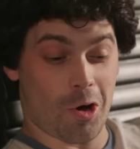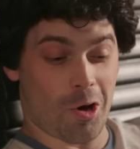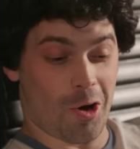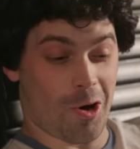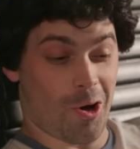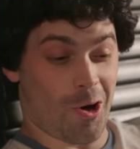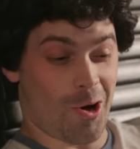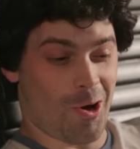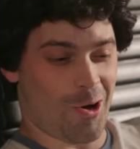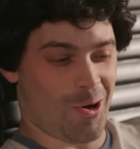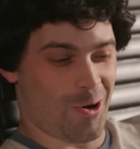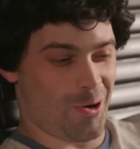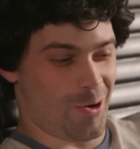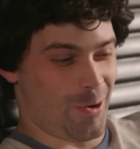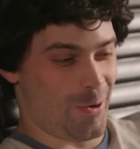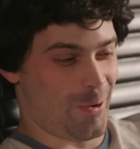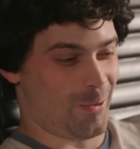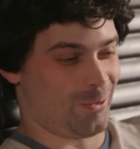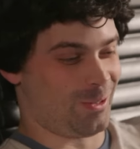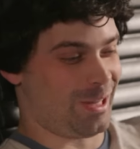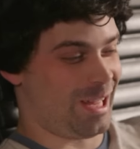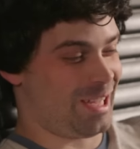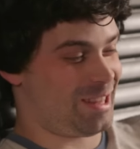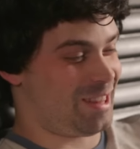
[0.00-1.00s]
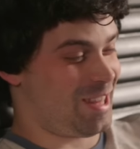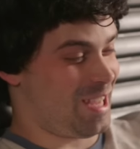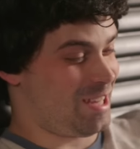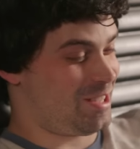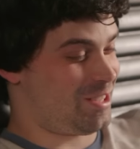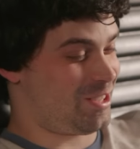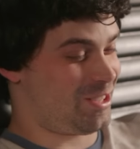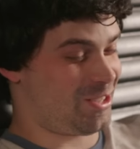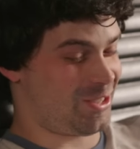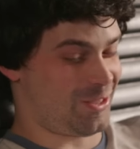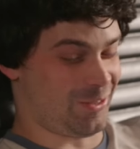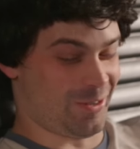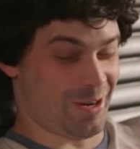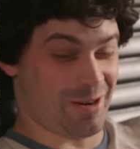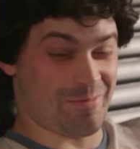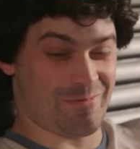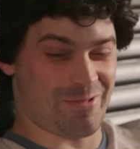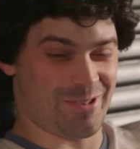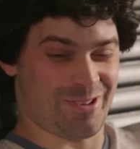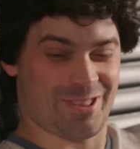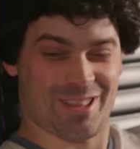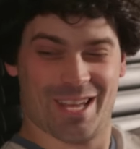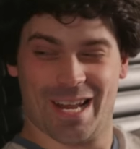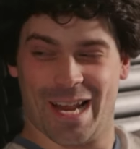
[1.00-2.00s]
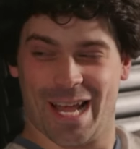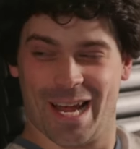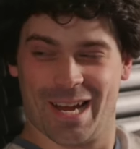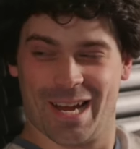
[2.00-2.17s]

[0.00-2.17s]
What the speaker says: Oh, like that stripper that